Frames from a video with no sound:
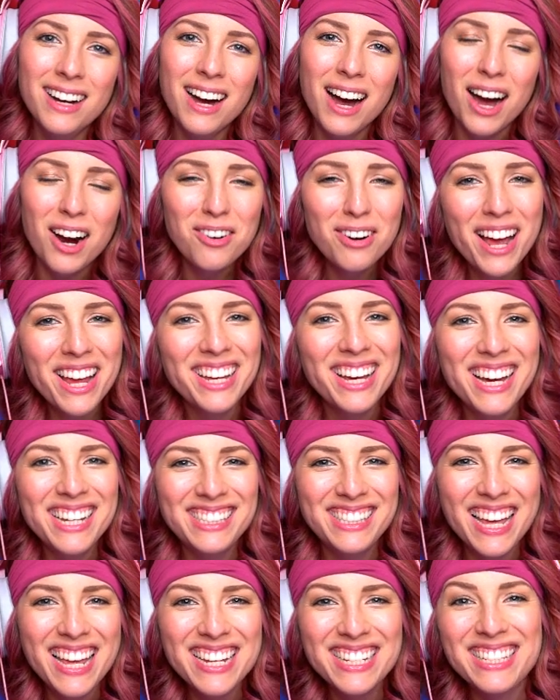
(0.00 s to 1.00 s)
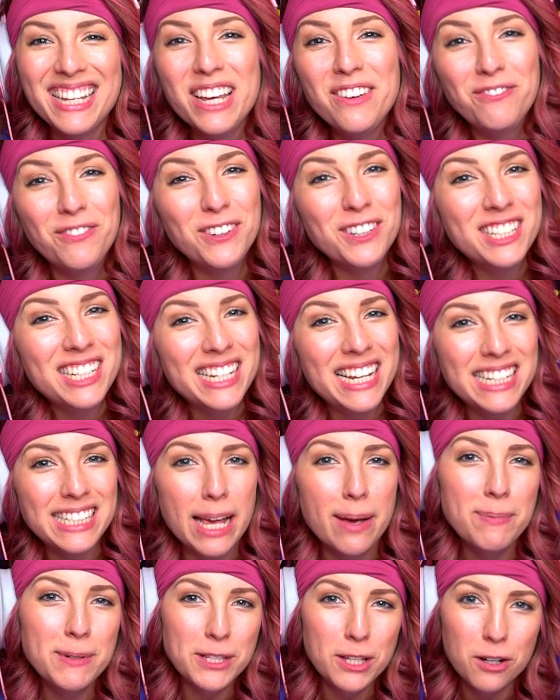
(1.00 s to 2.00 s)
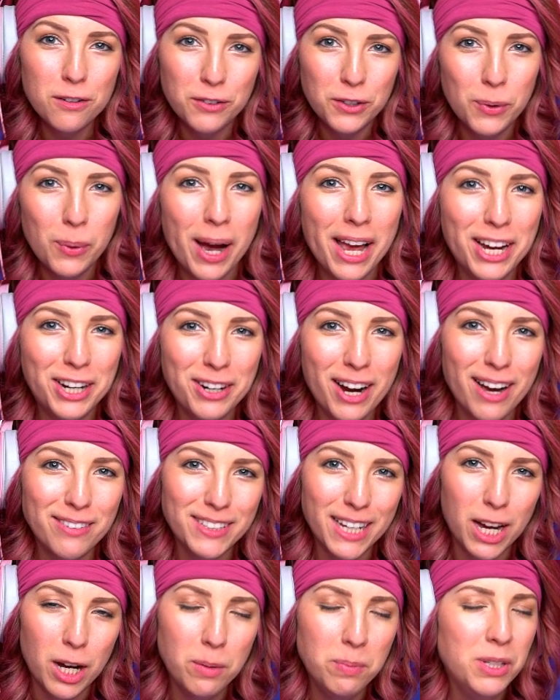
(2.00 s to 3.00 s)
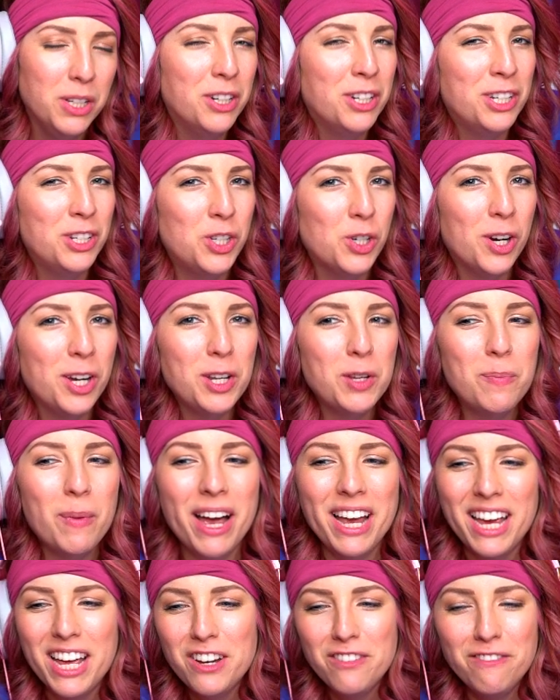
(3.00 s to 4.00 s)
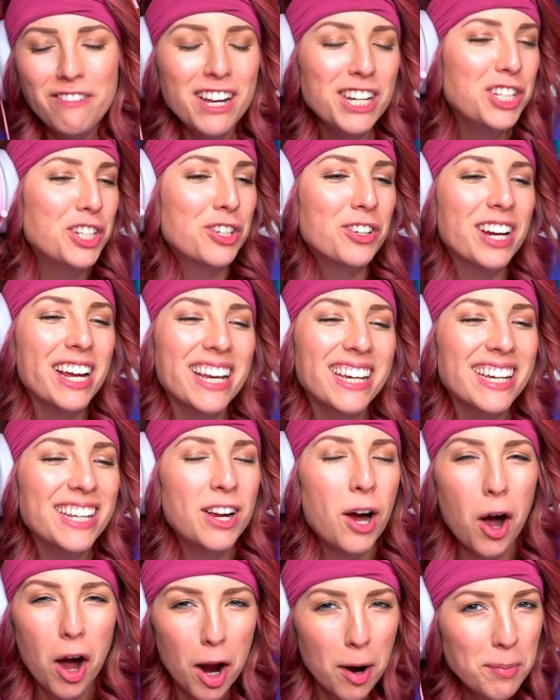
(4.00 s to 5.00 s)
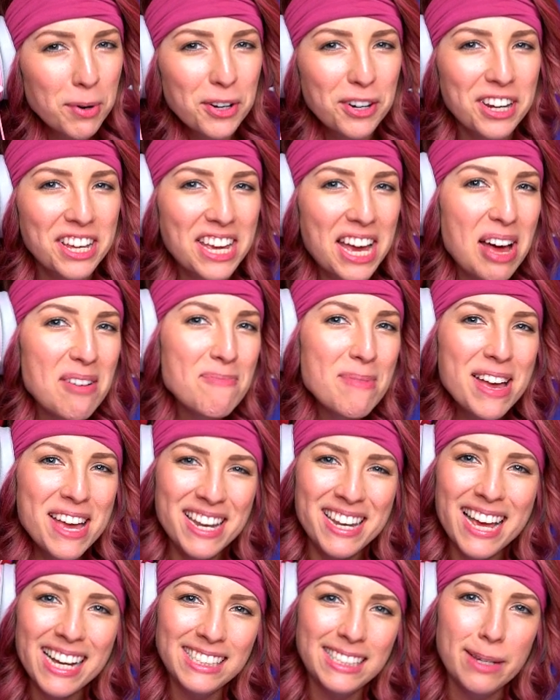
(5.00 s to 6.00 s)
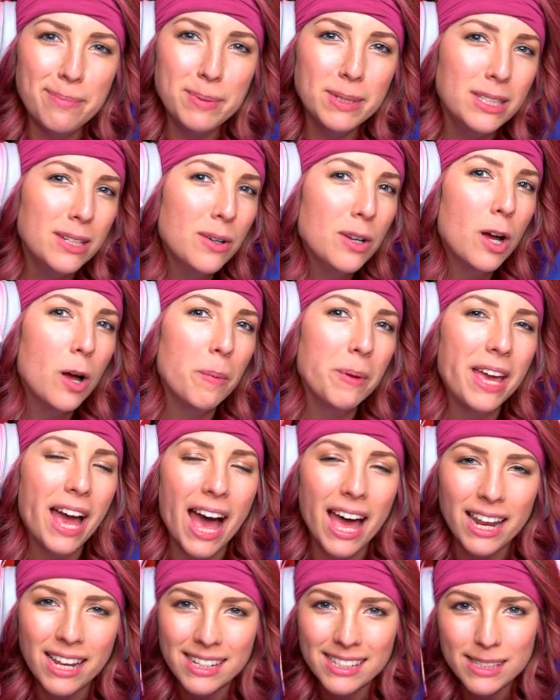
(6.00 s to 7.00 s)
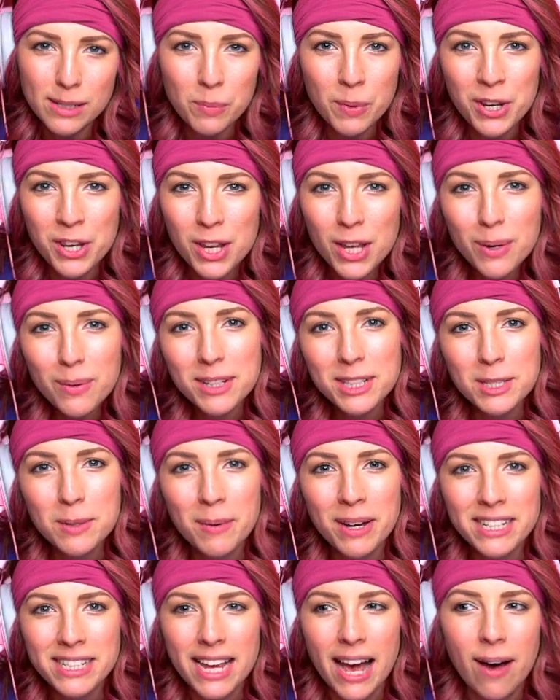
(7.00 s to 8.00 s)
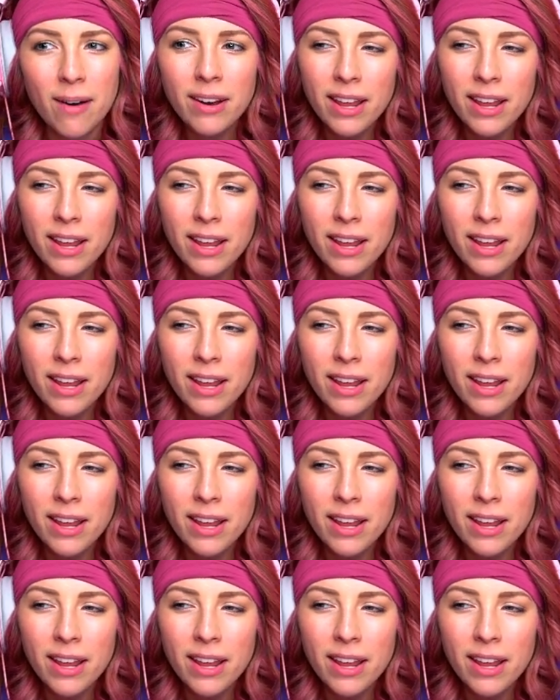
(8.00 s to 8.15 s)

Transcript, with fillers: Alright guys, that is it for today's episode of Kawaii Craft. I hope you enjoyed my adventuring and armoring up. Next episode, I'll be adding someone new into my town